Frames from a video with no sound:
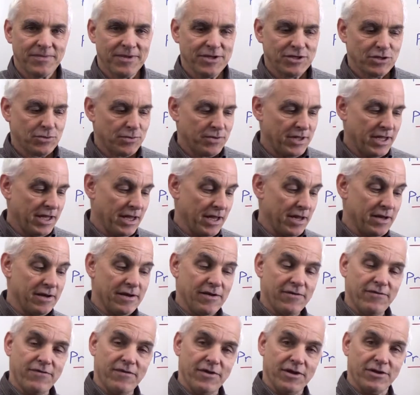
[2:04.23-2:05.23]
So we're thinking
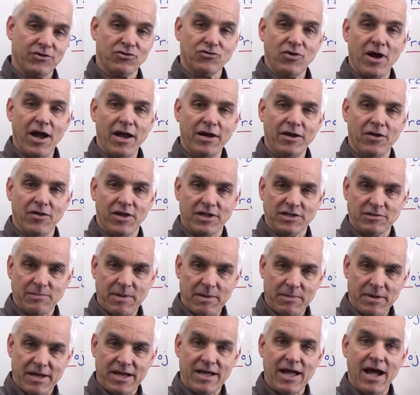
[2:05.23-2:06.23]
of a triangle that's
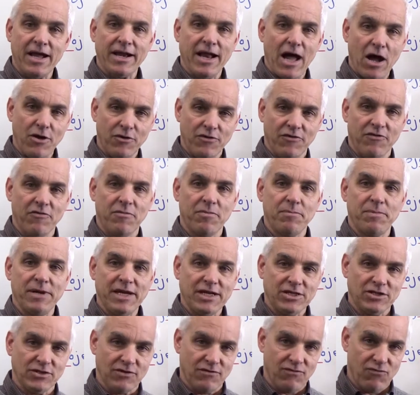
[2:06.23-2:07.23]
maybe cut out of a
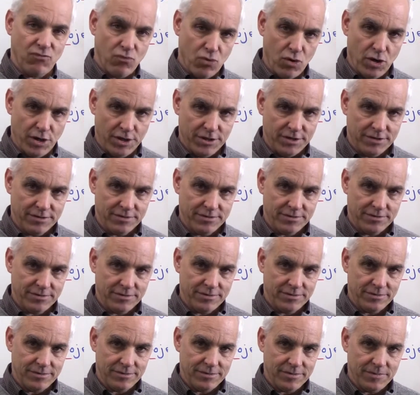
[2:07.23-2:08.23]
piece of wood.
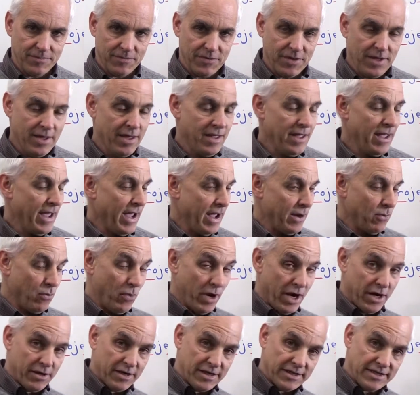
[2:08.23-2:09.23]
And
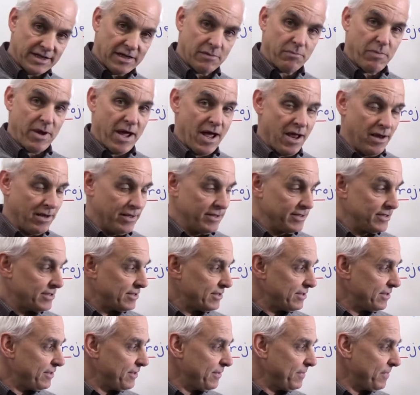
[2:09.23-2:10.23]
where does it
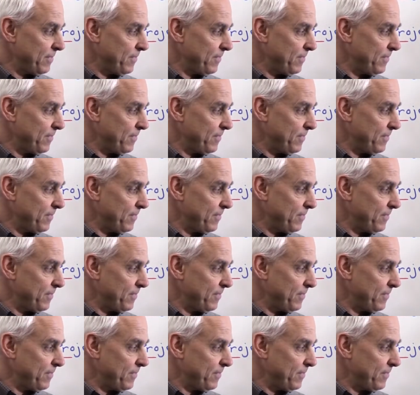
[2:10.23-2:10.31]
balance?